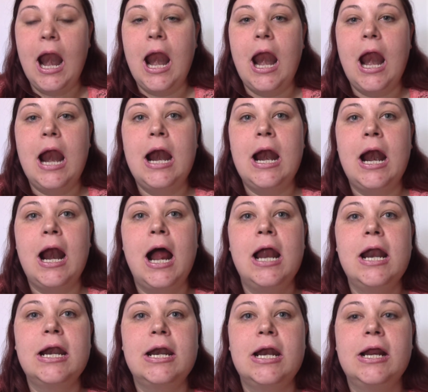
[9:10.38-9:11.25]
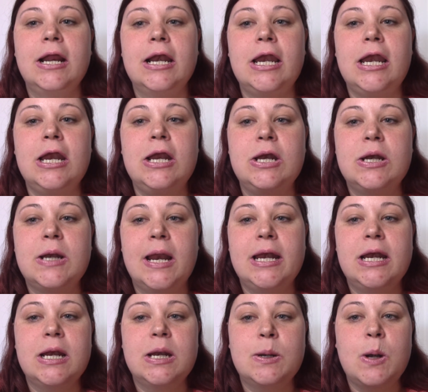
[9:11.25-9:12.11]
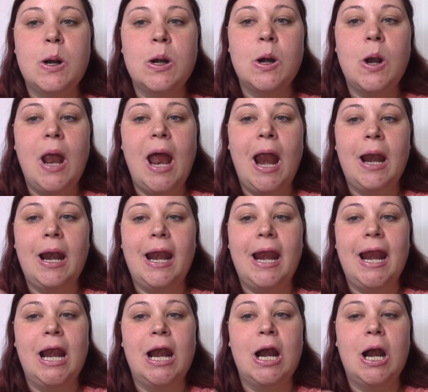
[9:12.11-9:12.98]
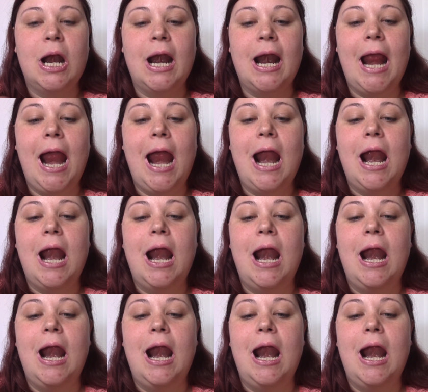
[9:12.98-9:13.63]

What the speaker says: I'm also going to use my disposable applicator for that.